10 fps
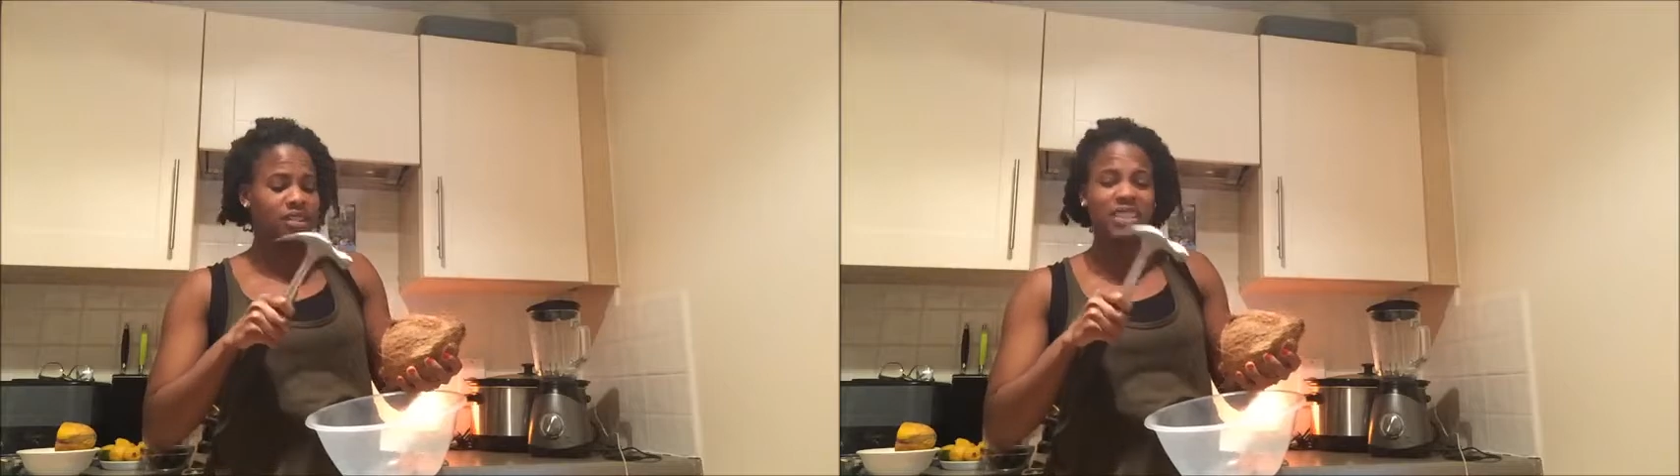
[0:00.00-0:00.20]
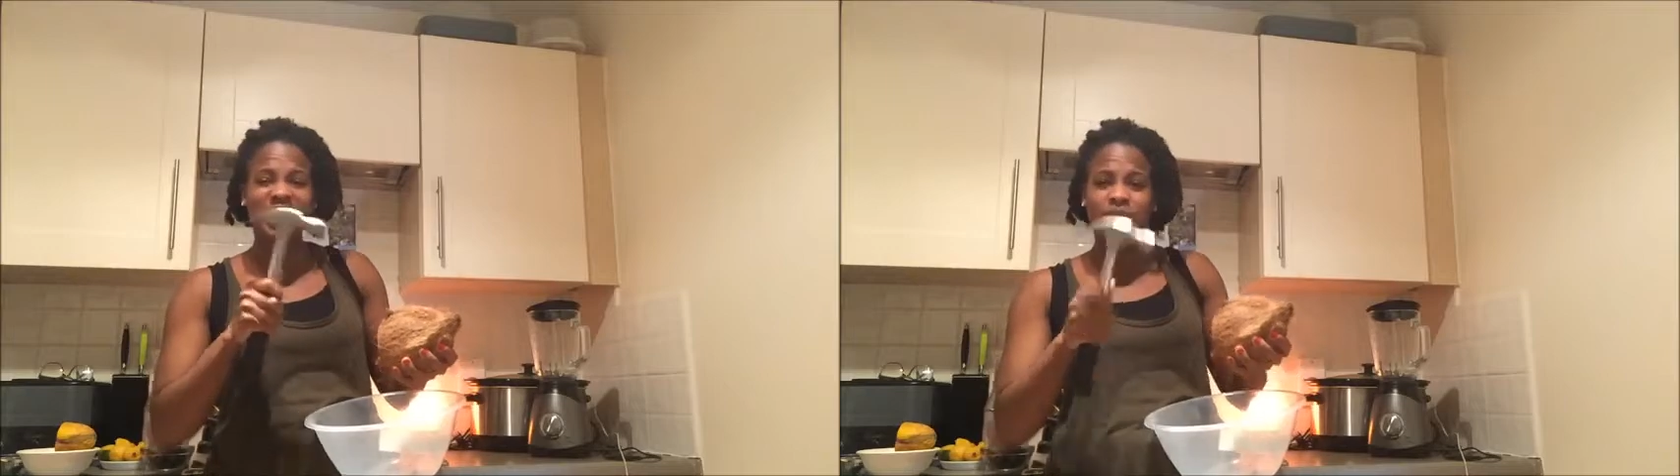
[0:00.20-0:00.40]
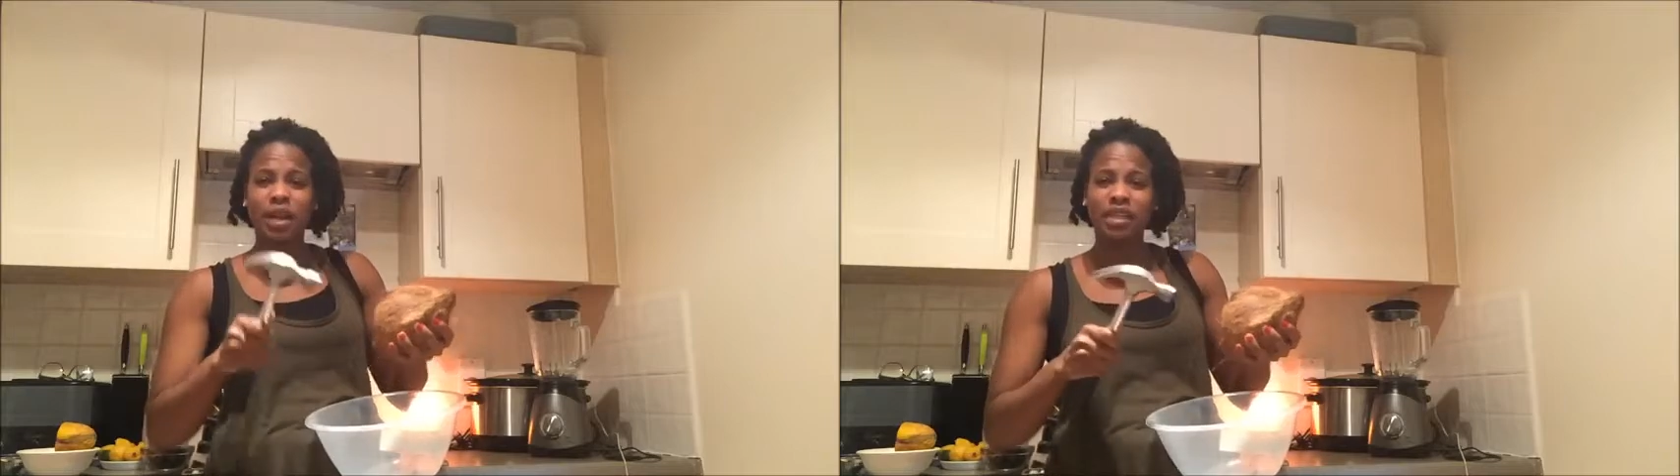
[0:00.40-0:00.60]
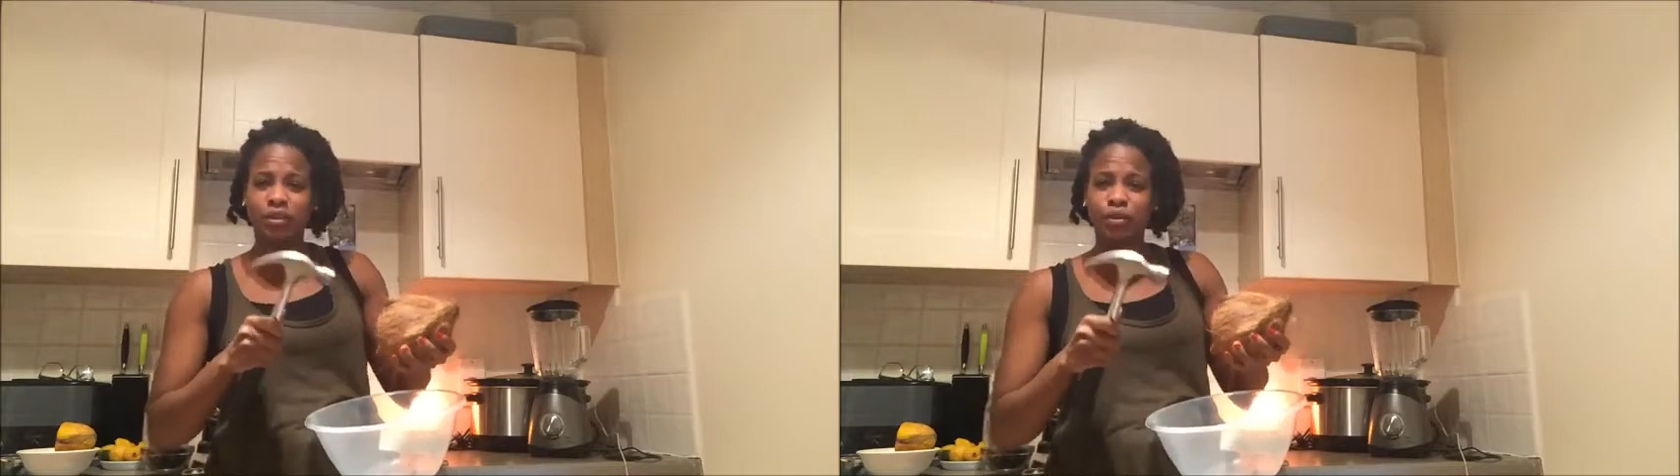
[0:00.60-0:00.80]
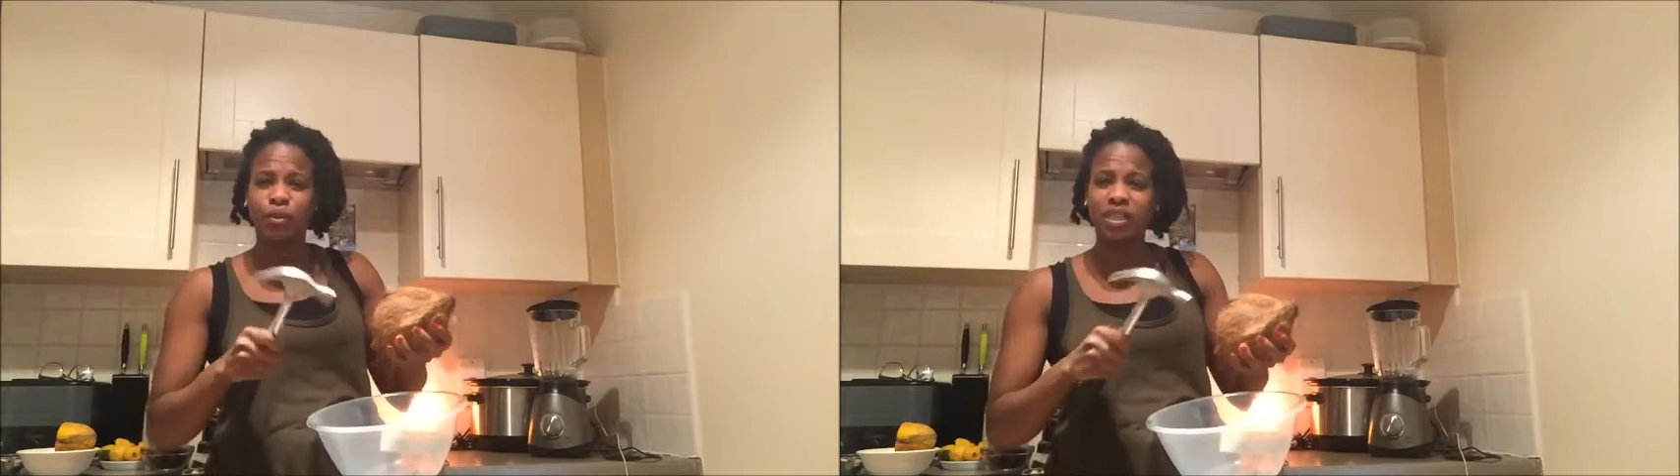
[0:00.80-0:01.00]
See, this is what I
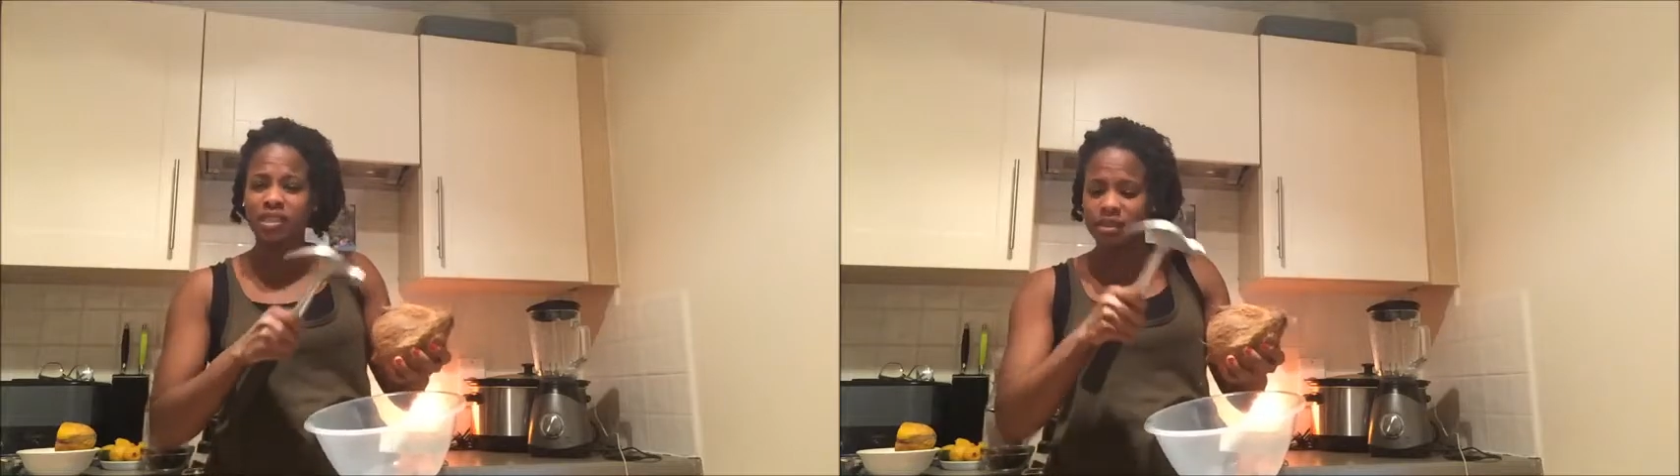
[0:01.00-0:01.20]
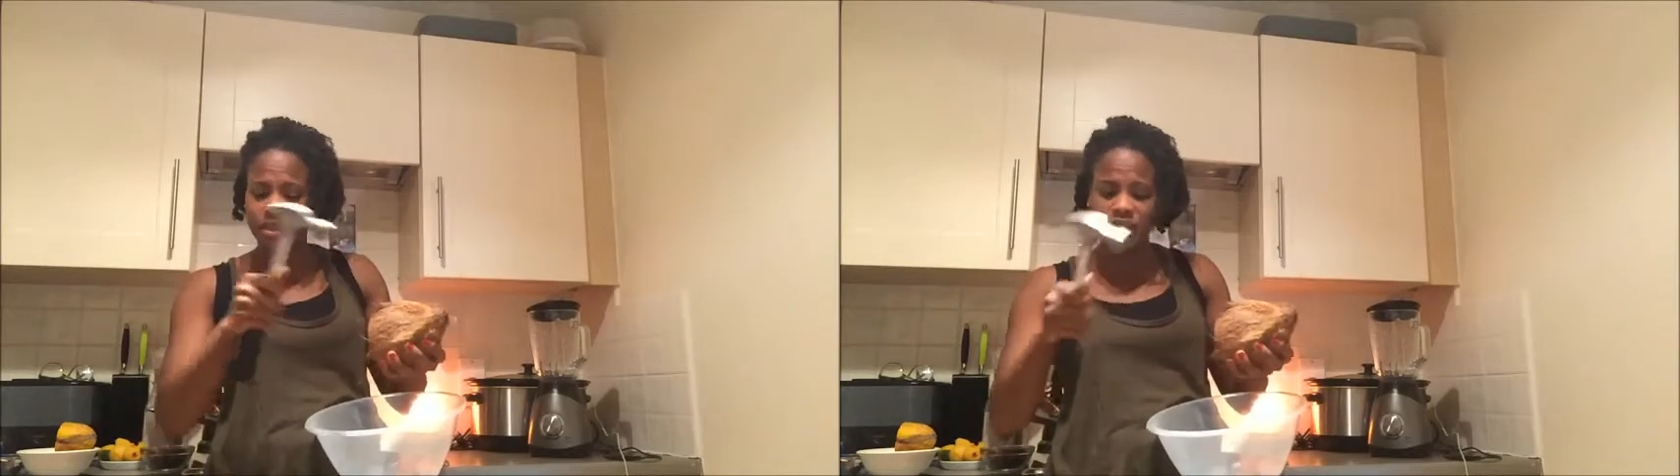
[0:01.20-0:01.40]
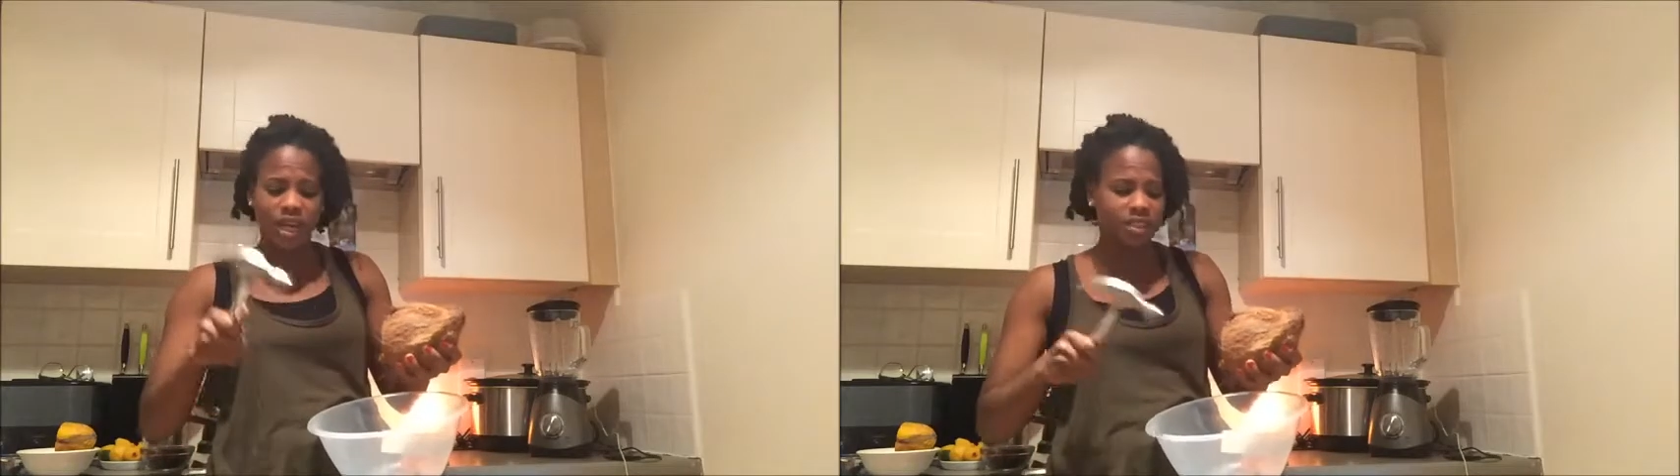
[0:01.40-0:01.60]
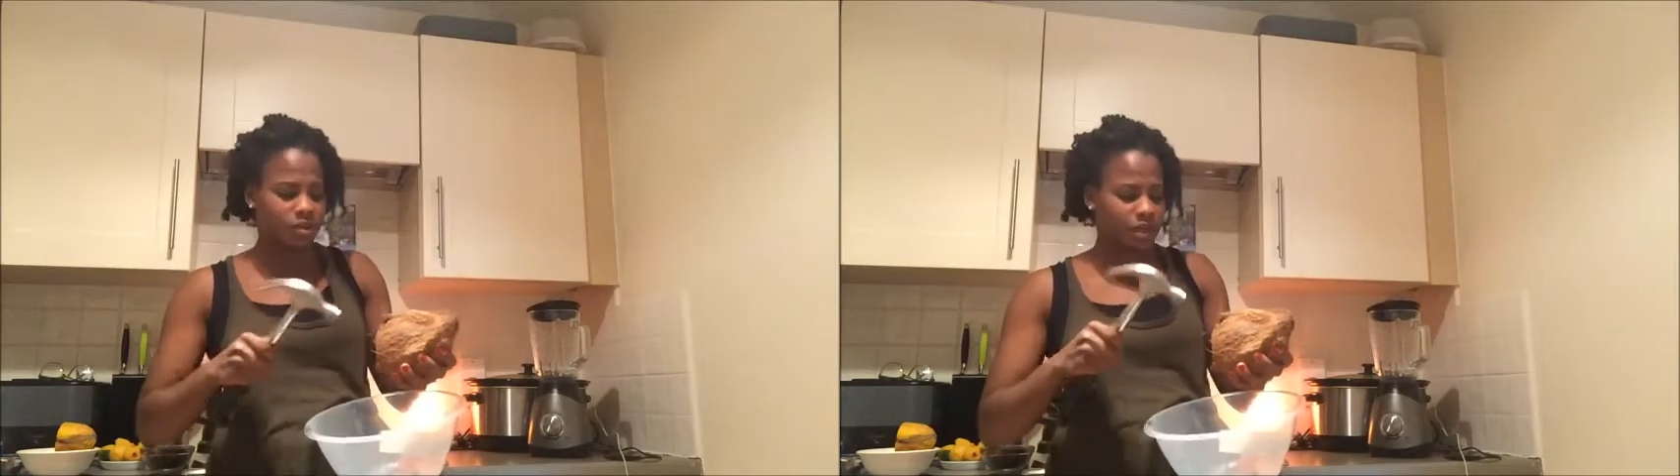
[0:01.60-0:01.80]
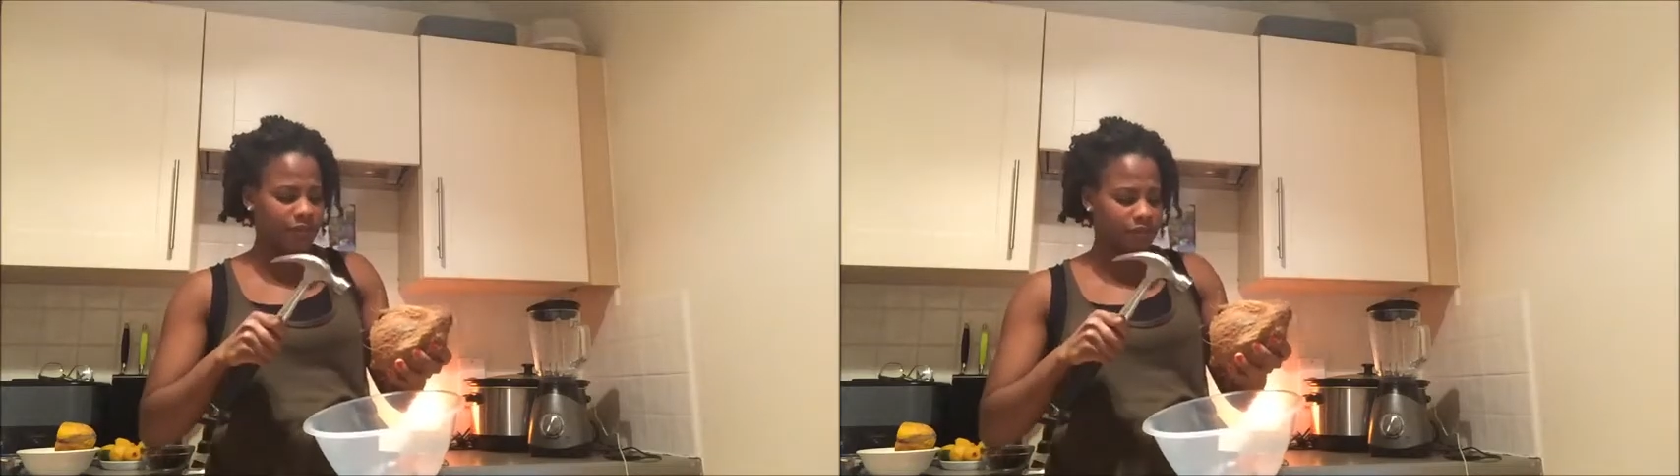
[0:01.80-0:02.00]
don't want, the shards
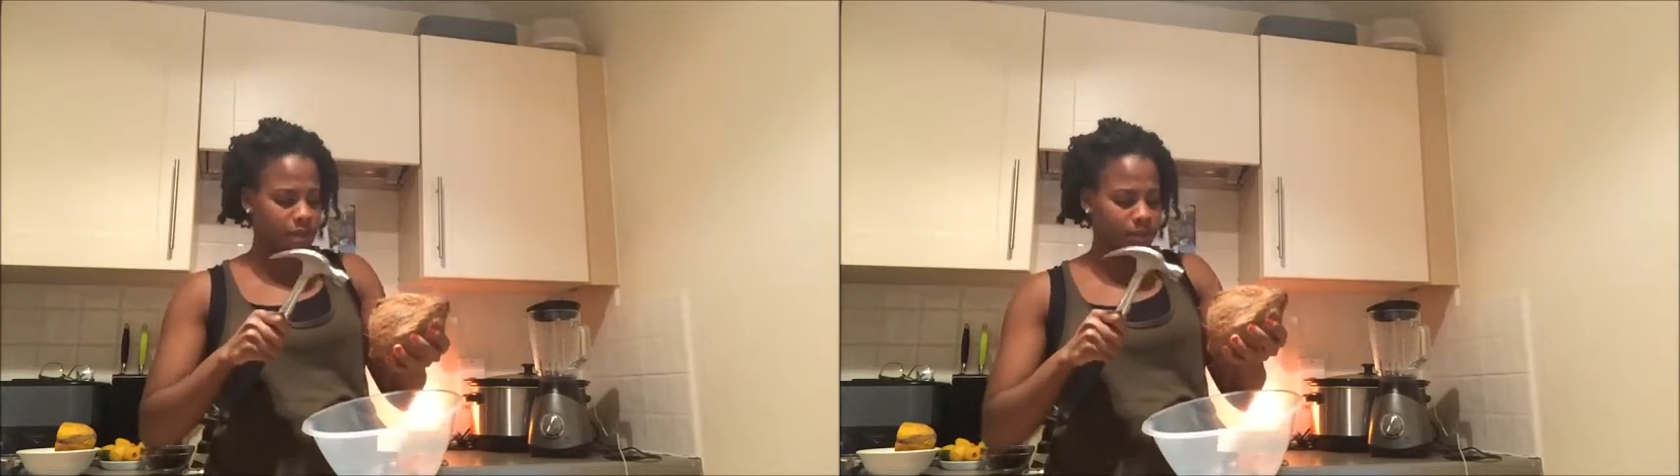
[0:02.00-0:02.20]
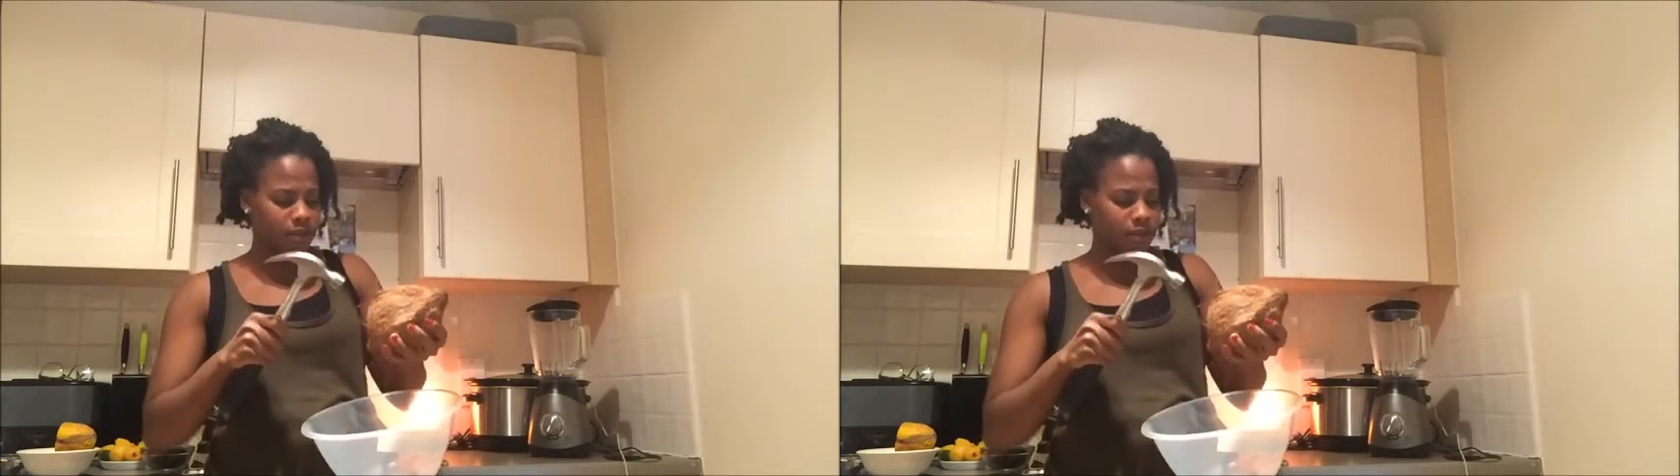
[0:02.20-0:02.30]
going everywhere,